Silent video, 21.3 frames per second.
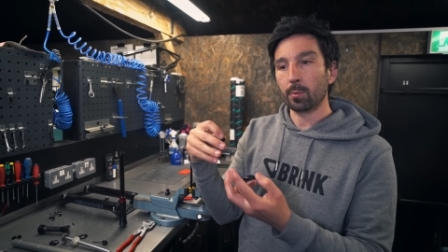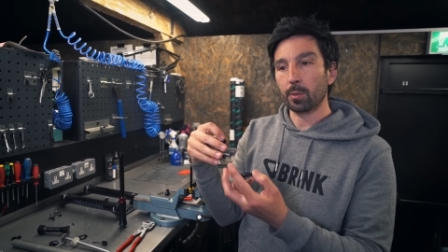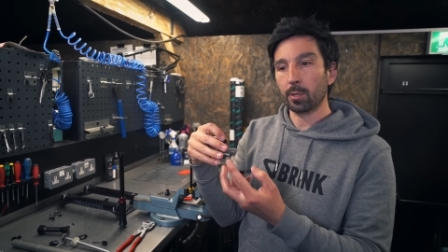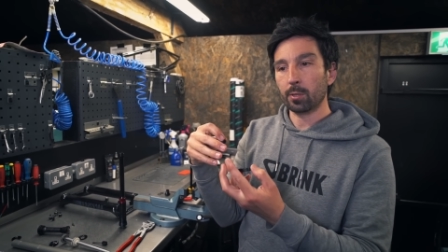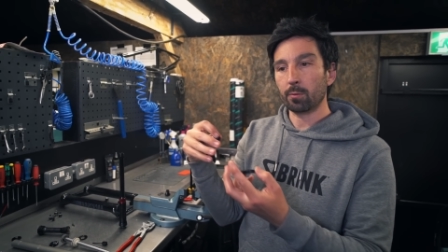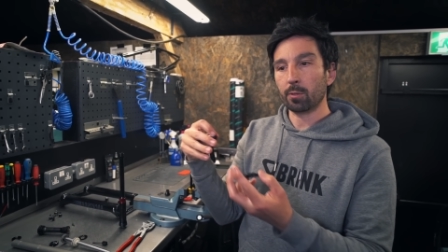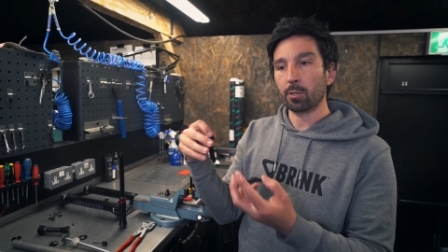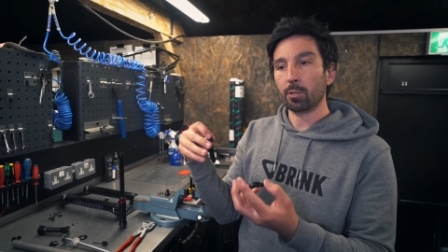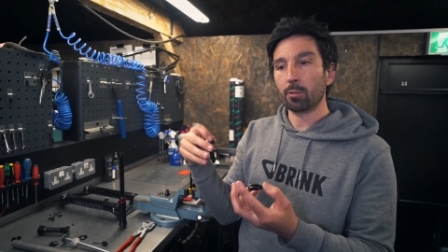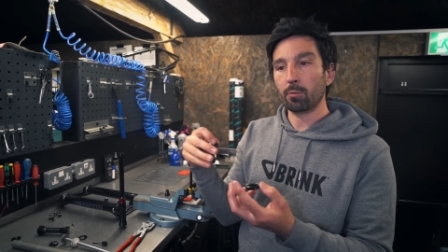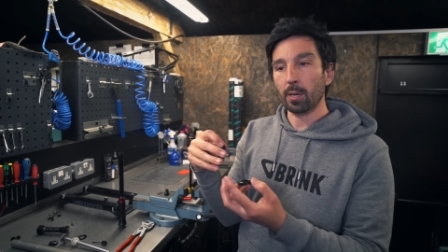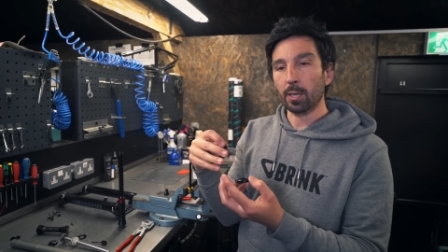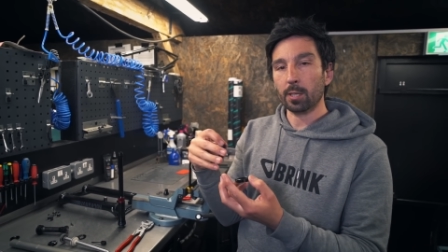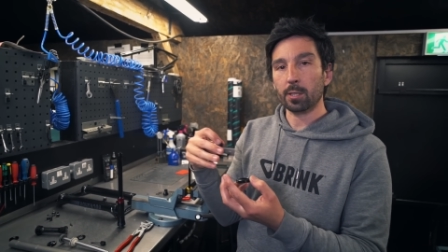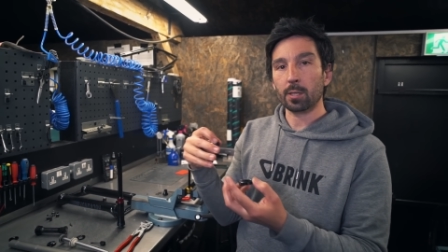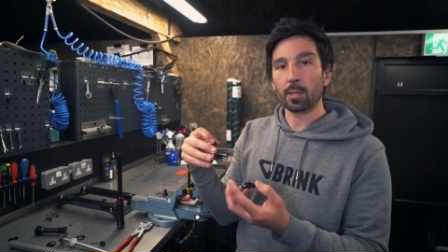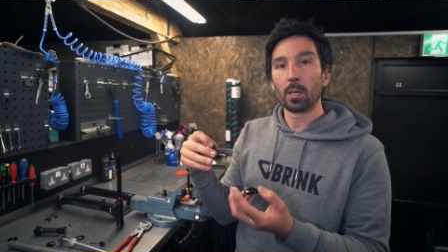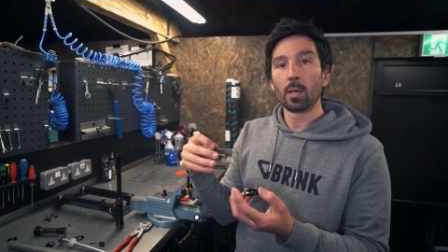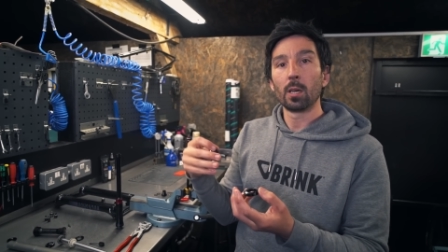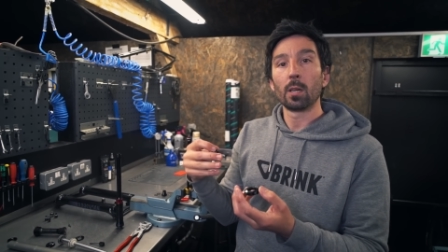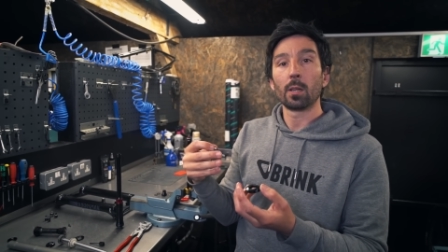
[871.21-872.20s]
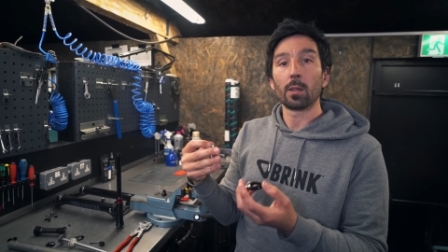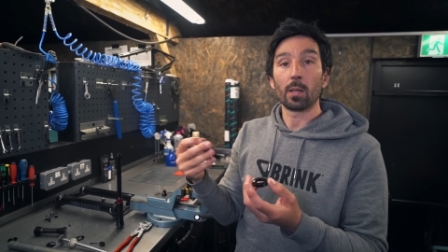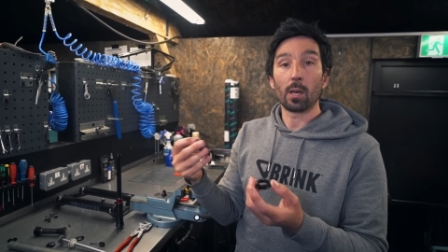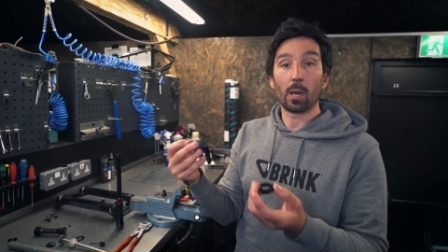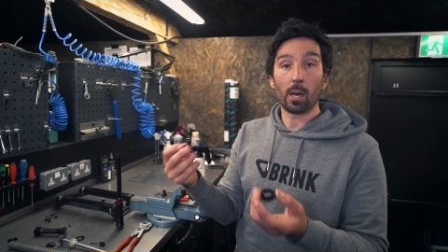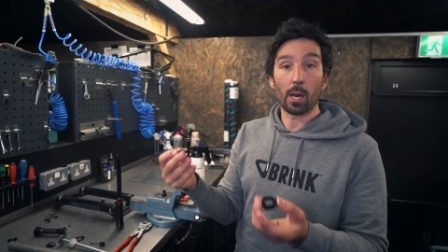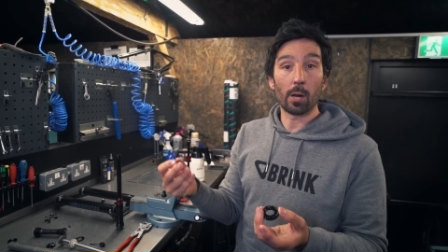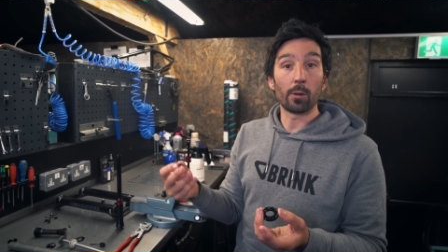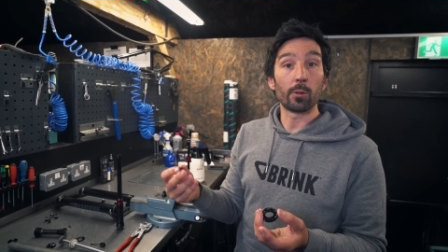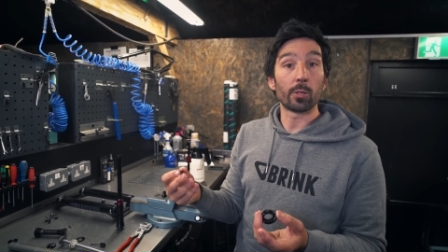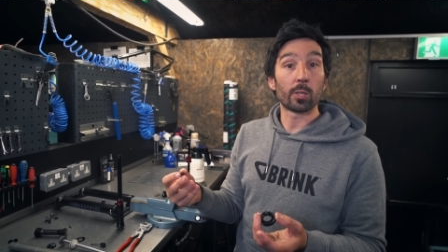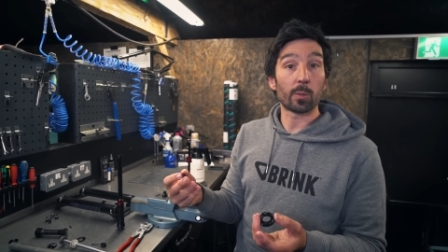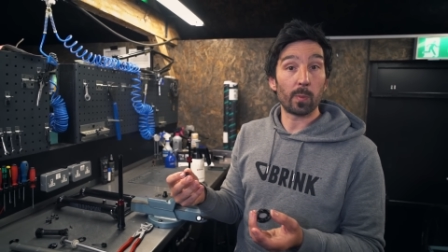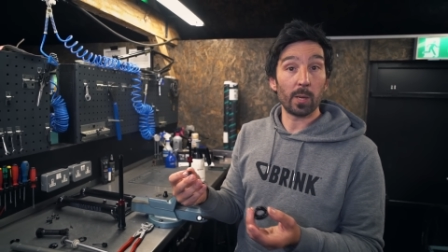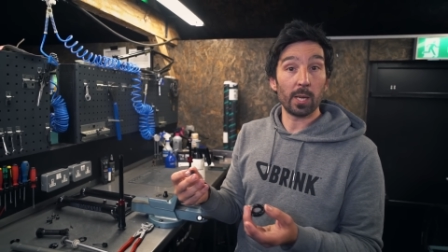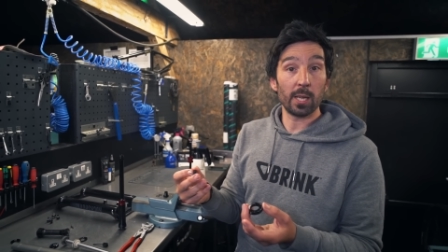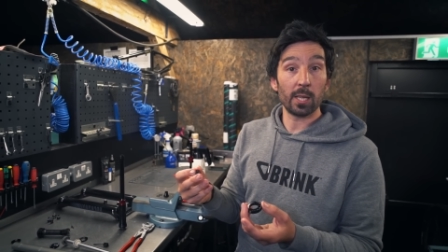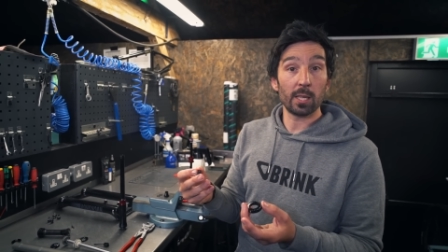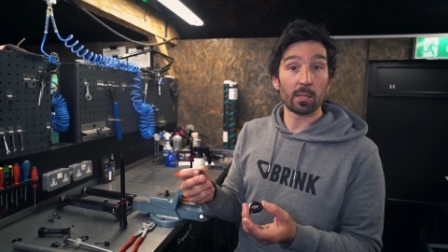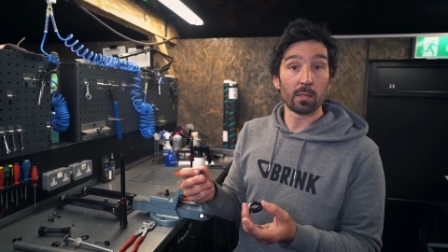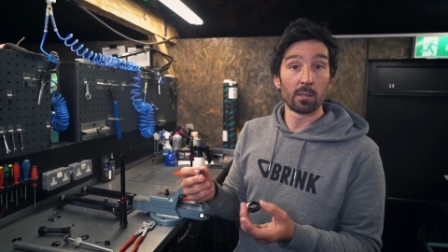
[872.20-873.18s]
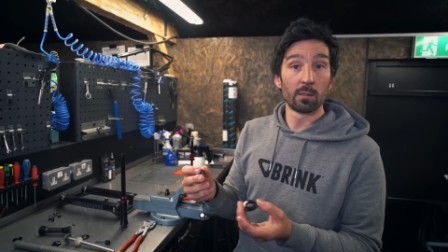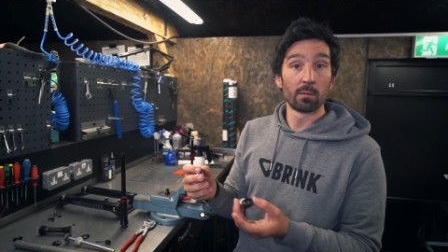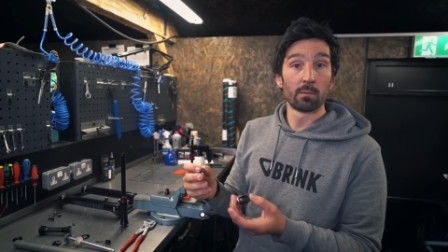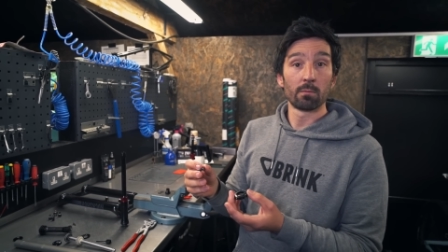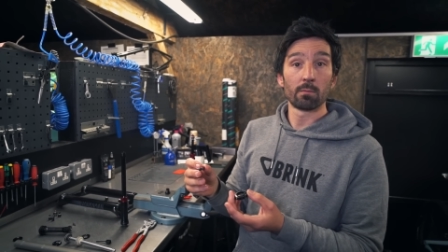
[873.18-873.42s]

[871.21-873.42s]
which restricts the low speed